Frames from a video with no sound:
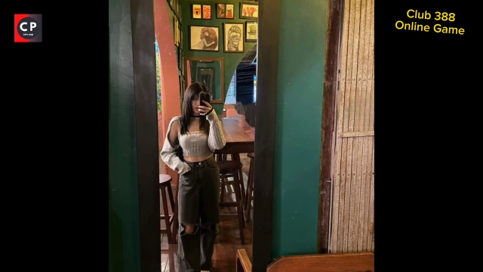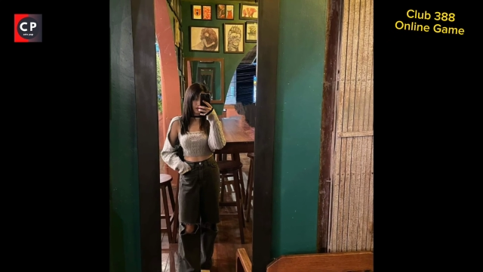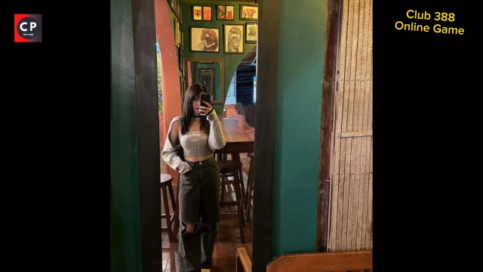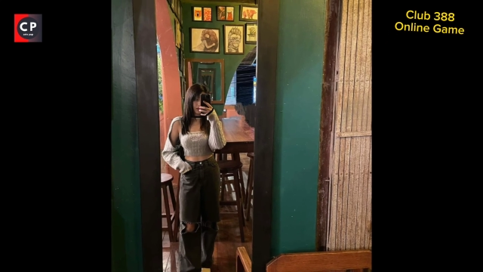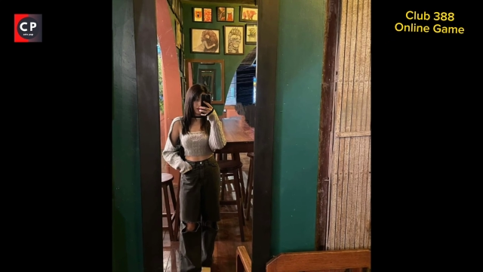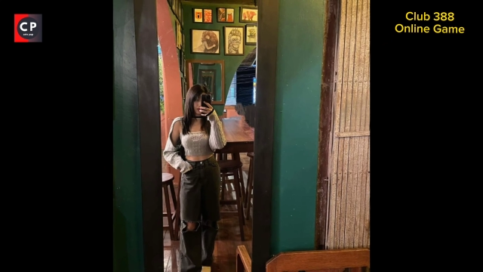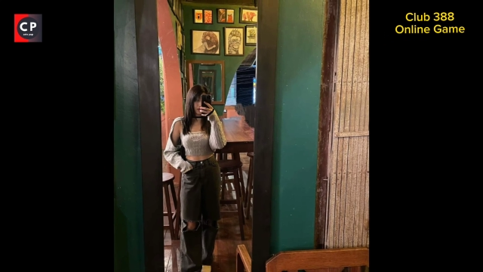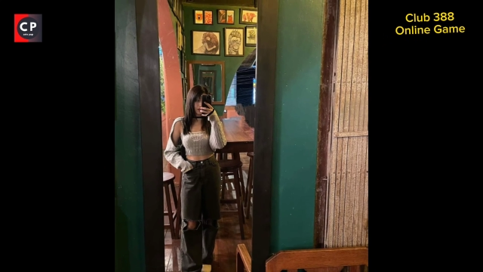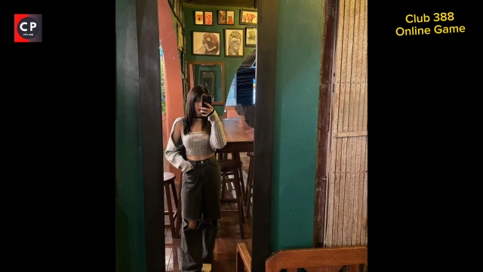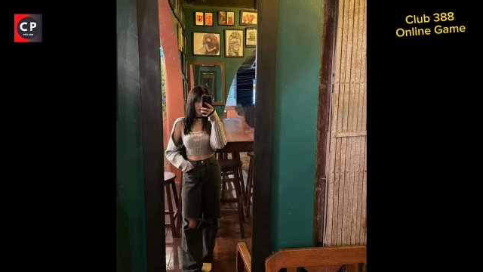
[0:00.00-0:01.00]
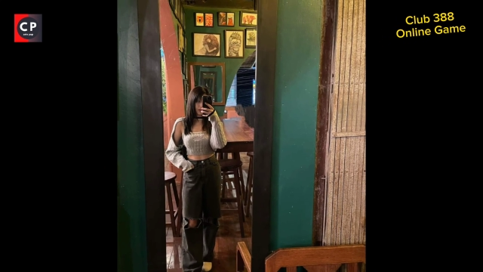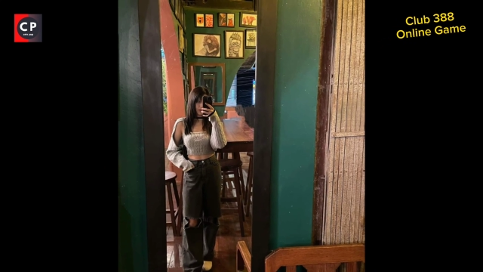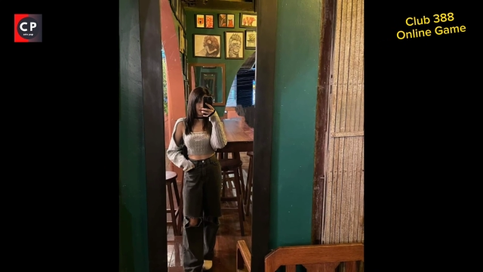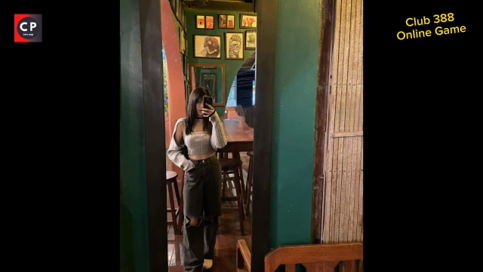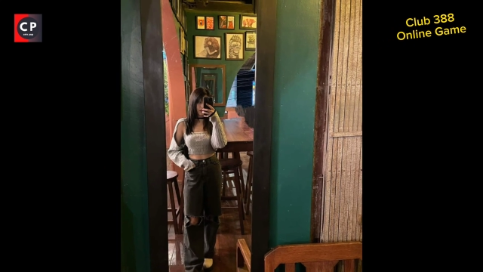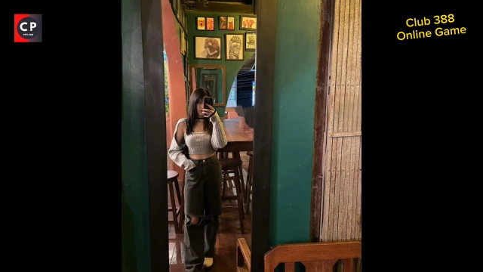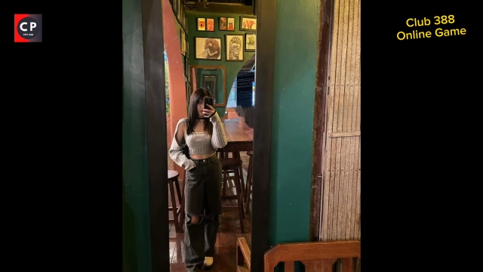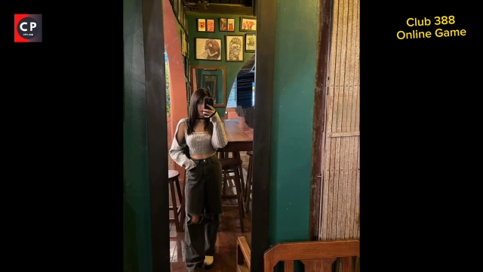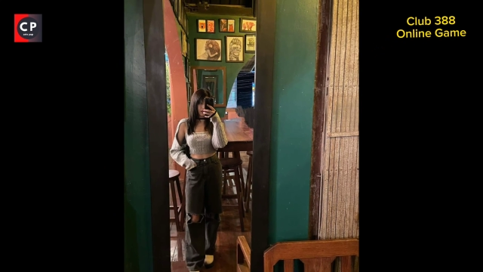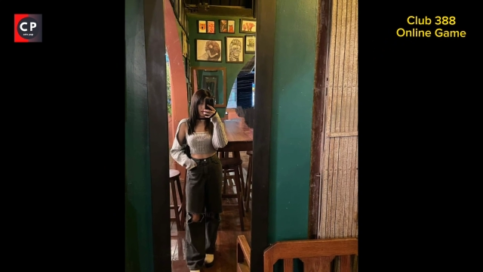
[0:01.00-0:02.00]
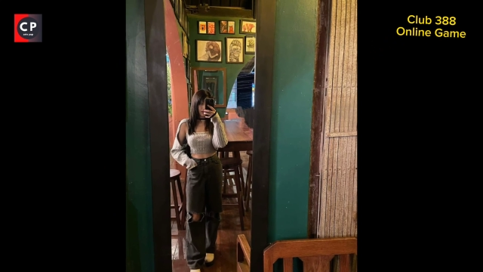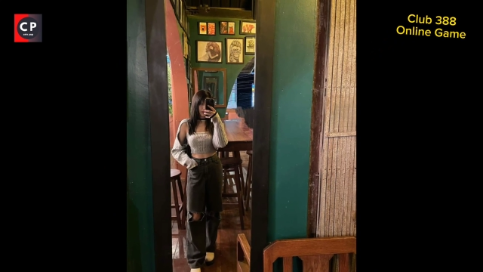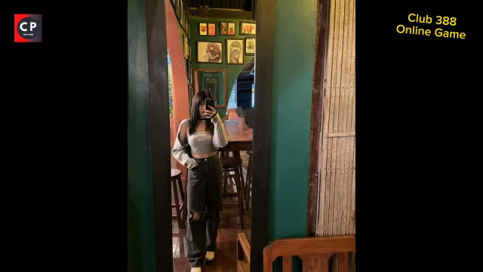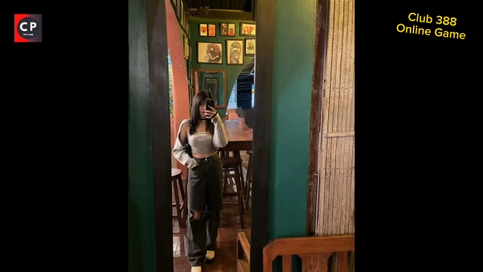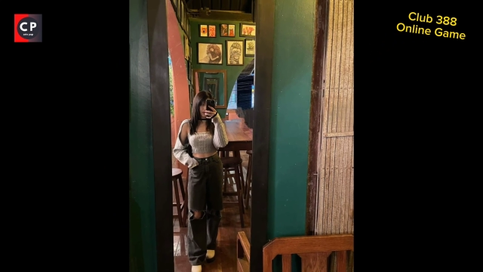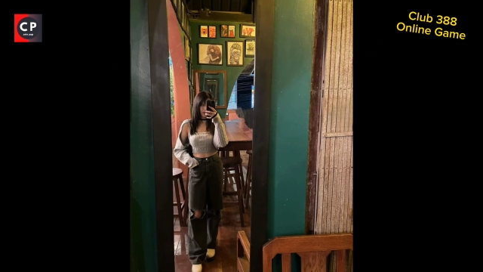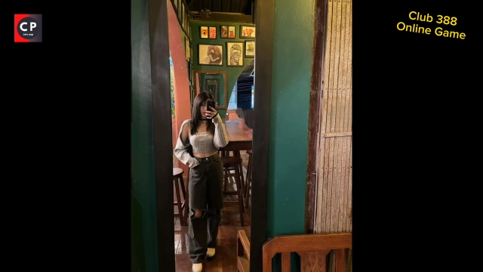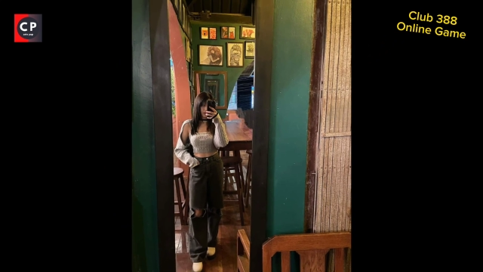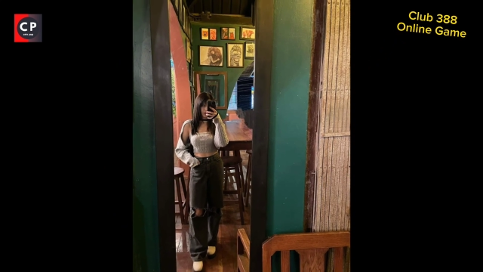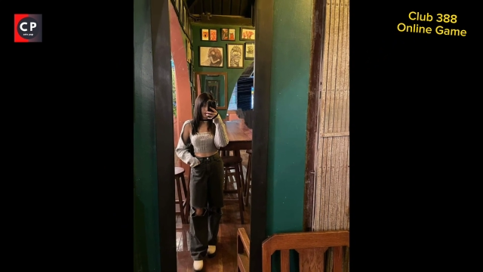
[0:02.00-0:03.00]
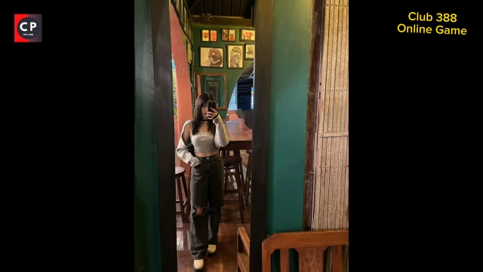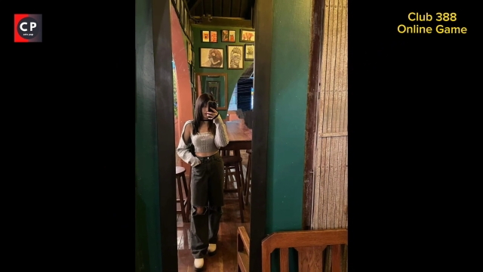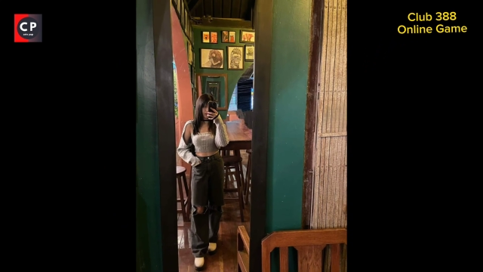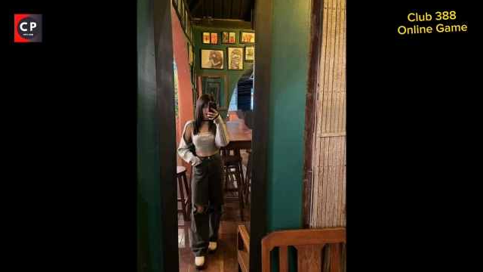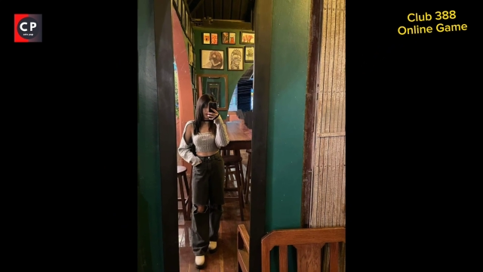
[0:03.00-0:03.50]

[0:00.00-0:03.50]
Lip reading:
[unreadable: no face in view]